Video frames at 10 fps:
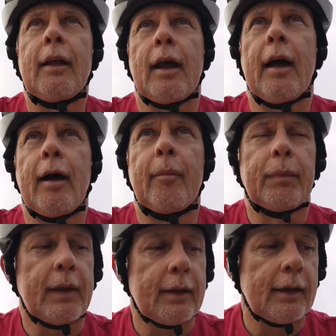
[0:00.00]

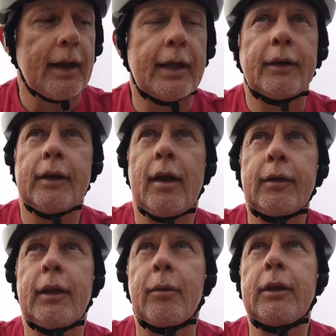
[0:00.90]
And it,
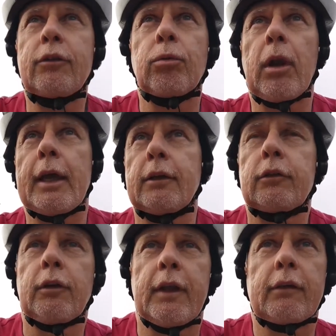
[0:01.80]
you know, it is related
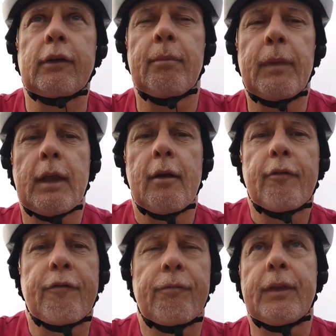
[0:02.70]
to
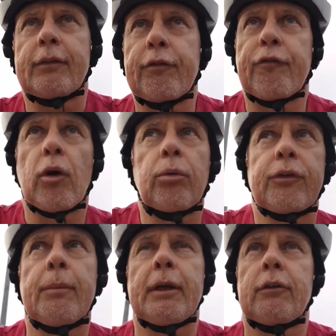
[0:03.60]
this false
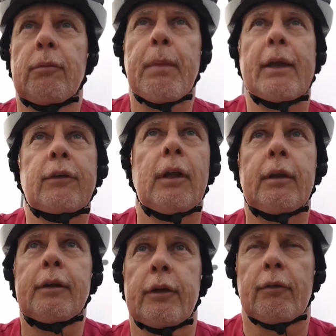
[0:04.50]
image of
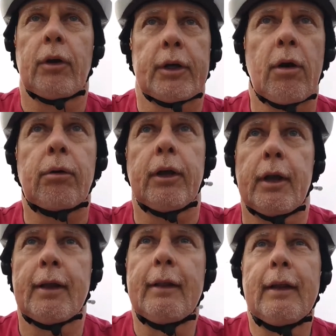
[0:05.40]
masculinity of, like, oh
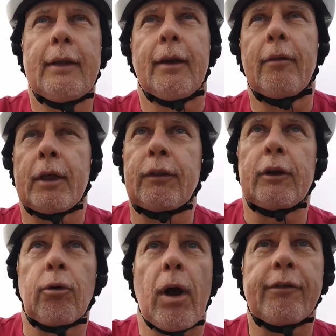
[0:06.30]
yeah, you know, the
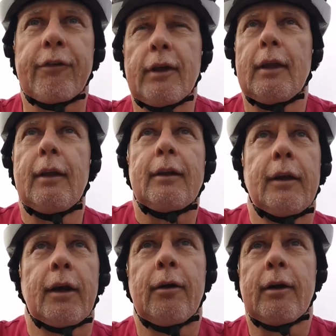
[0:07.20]
gruff, you
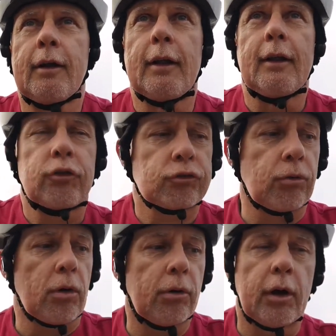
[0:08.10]
know,
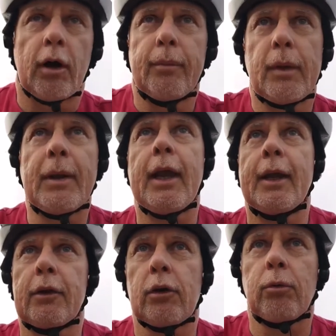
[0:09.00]
strong, I'm the
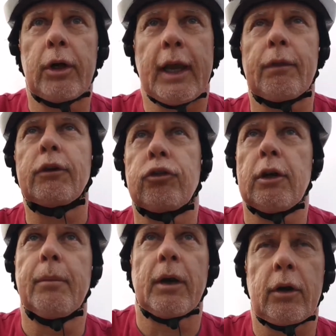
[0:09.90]
man, I've got to work out in the
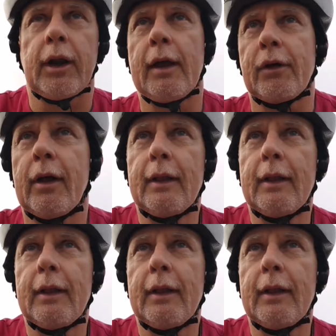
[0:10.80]
gym and I've got to have